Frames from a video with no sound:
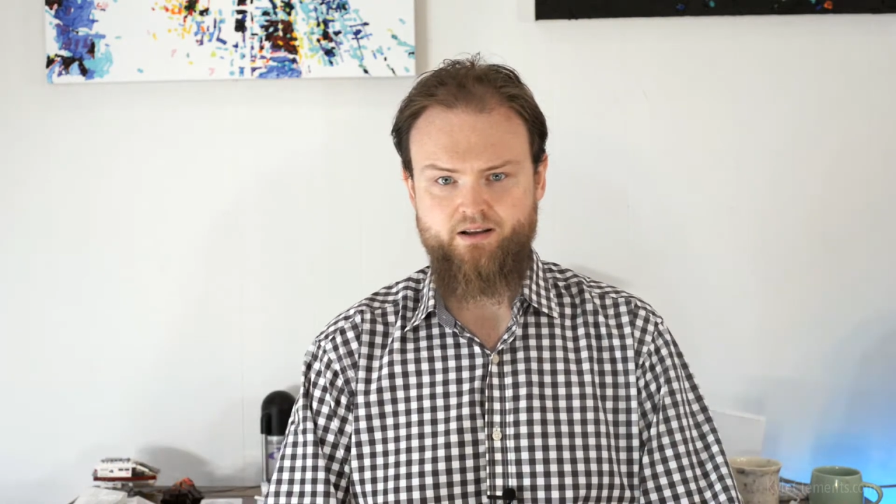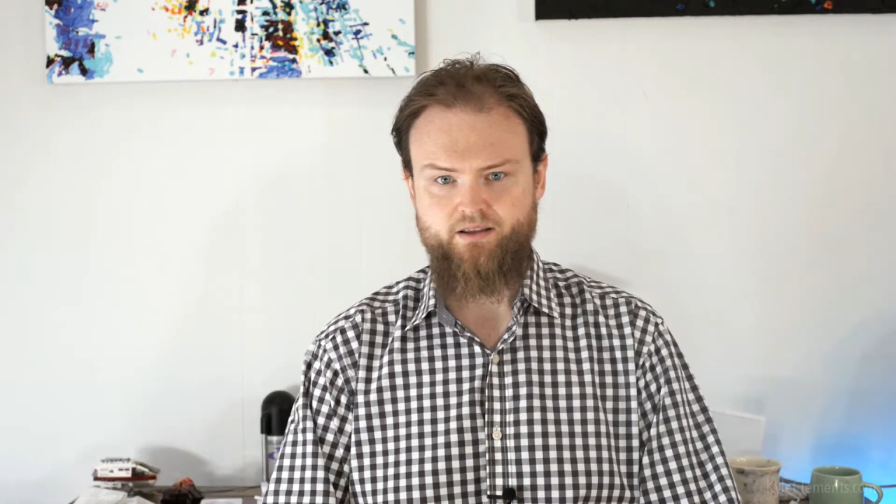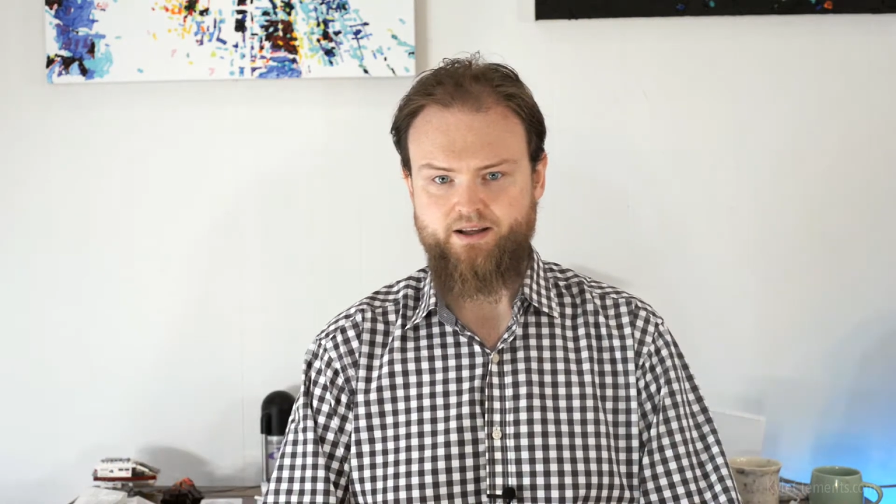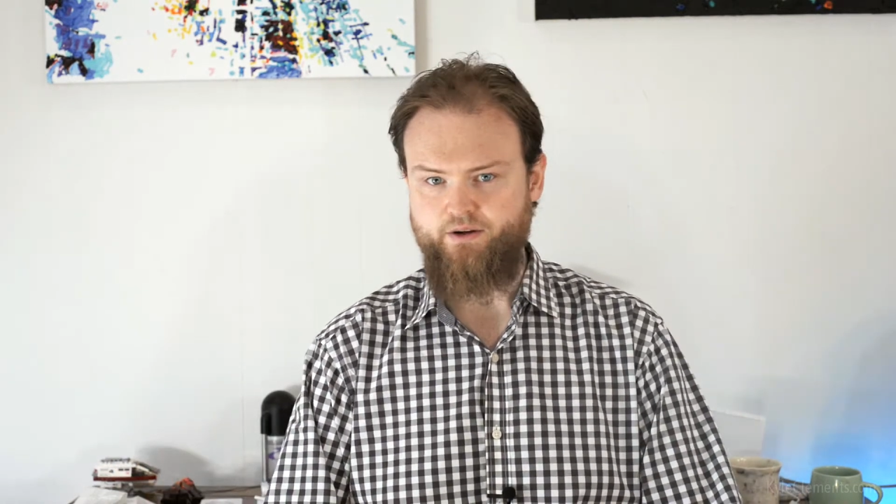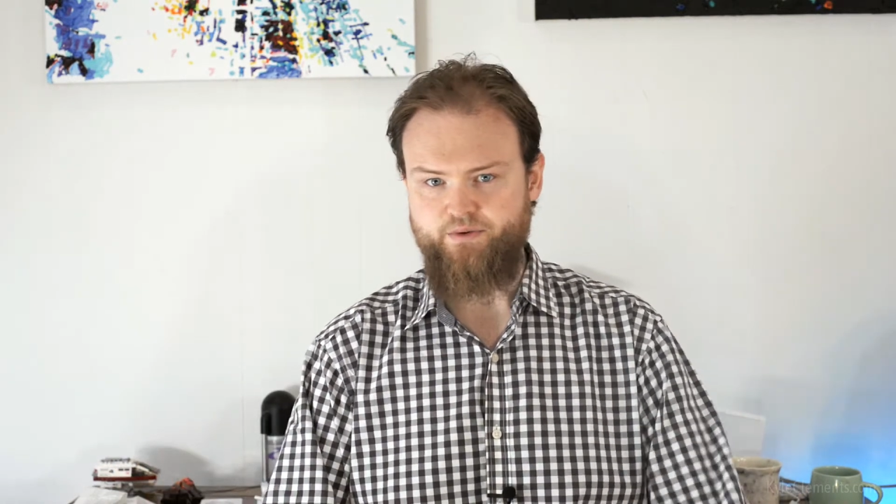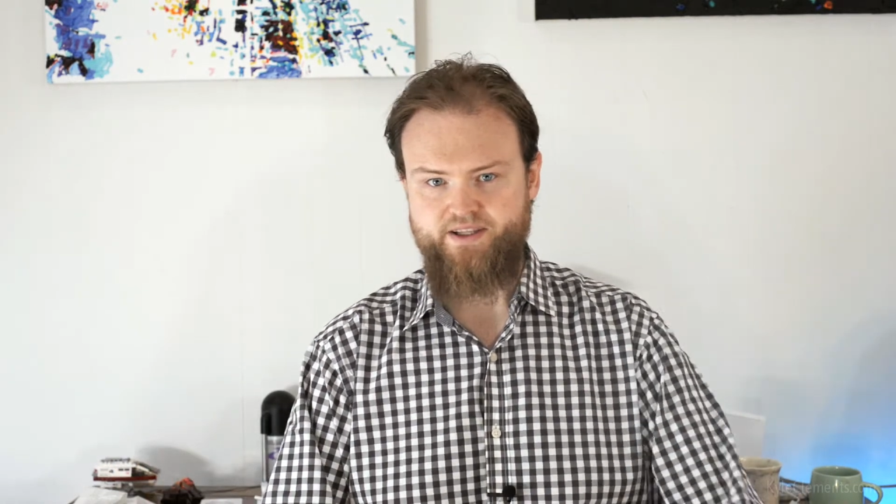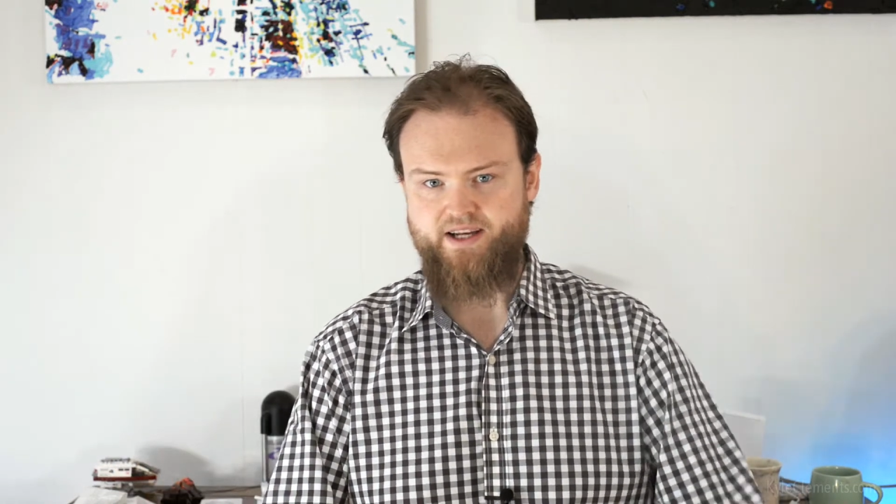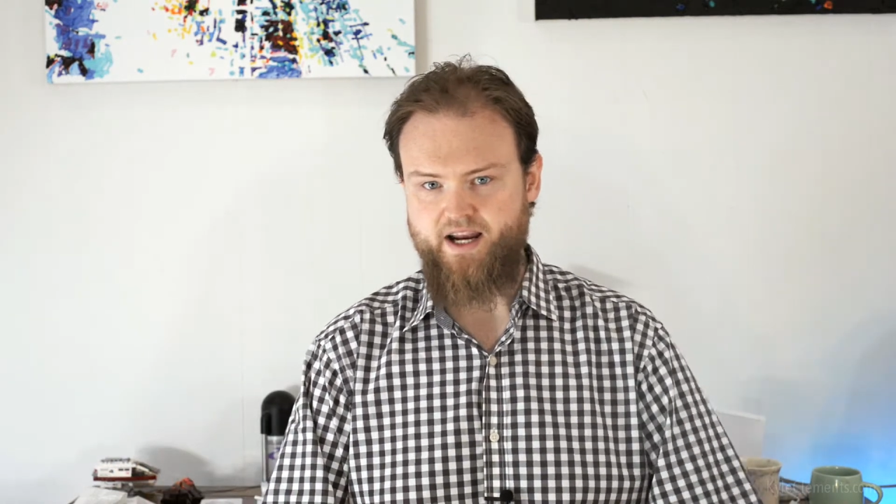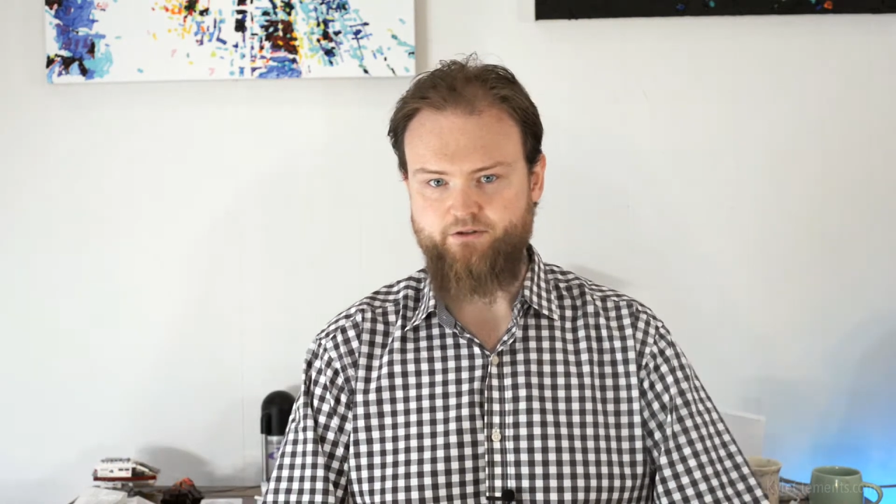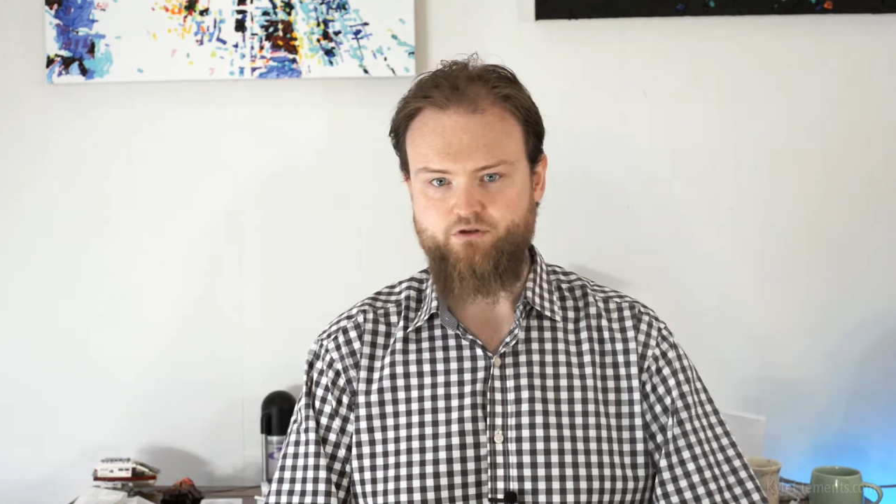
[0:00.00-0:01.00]
like there was
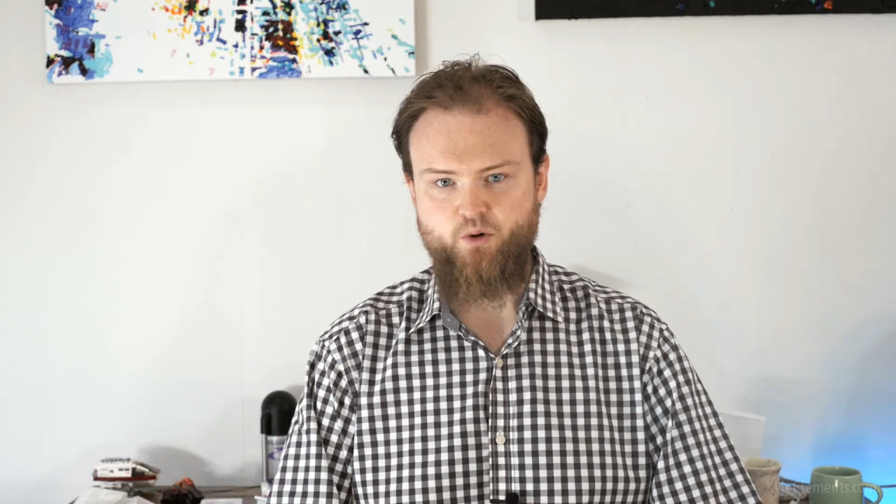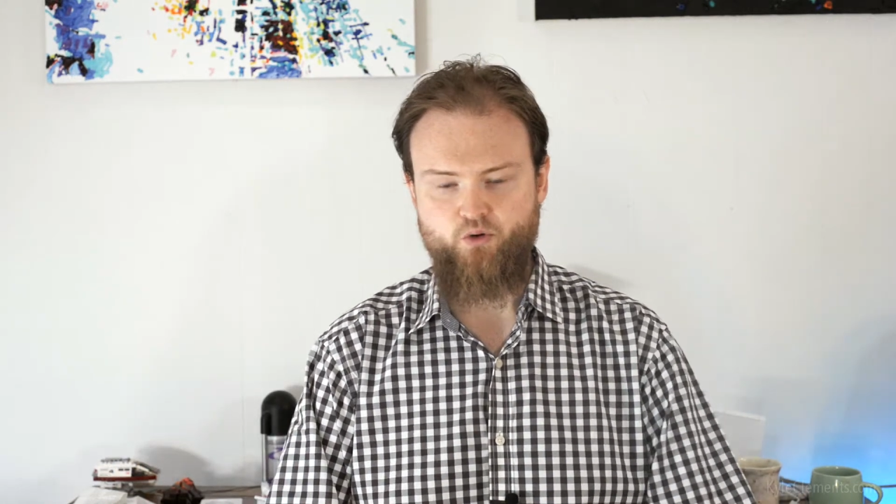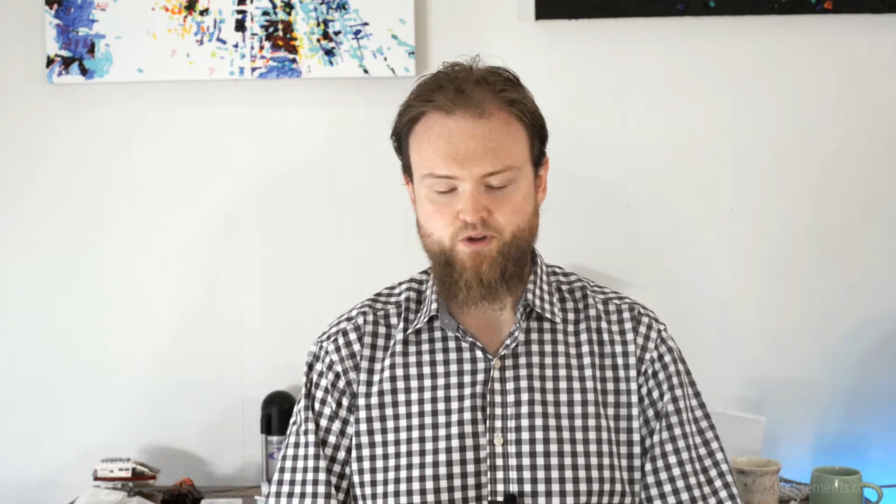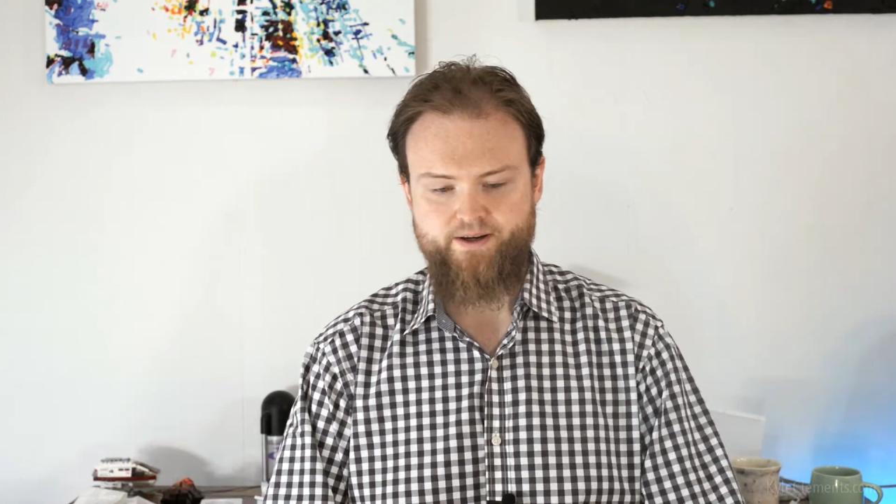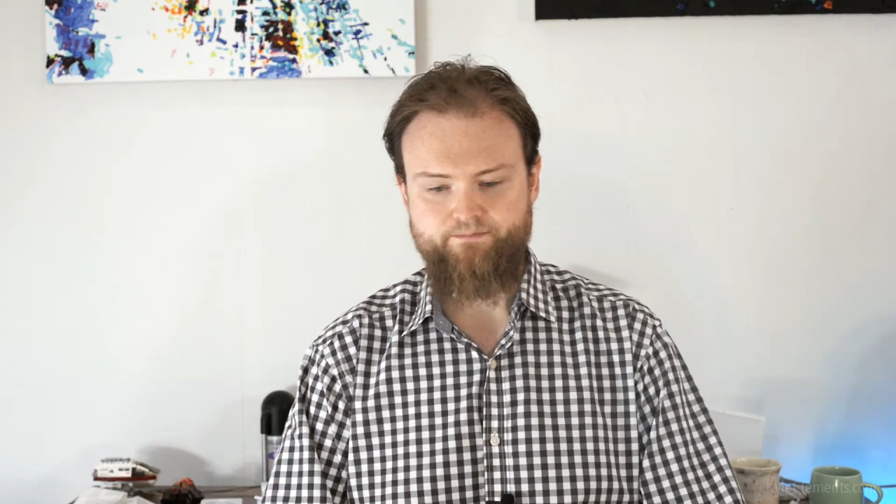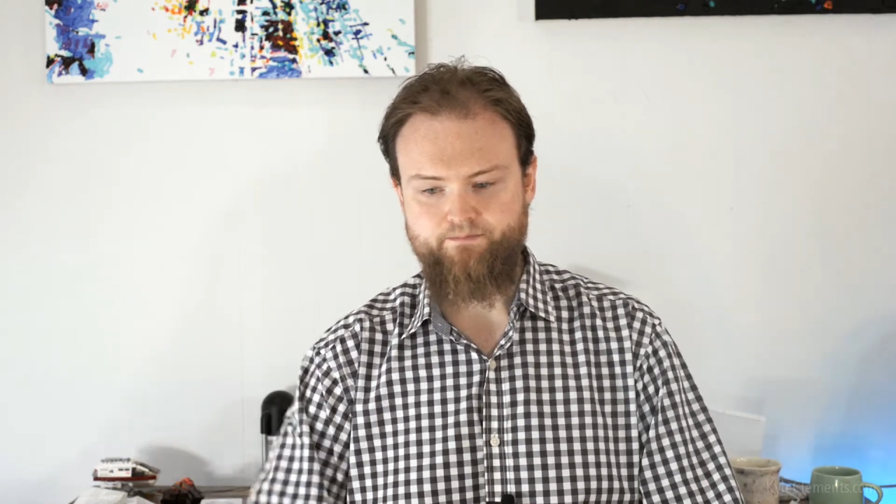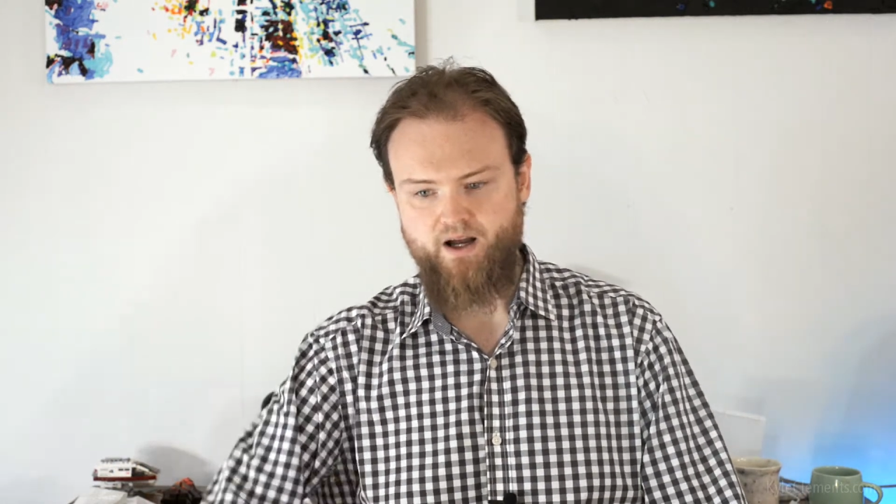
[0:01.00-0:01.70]
standing room only.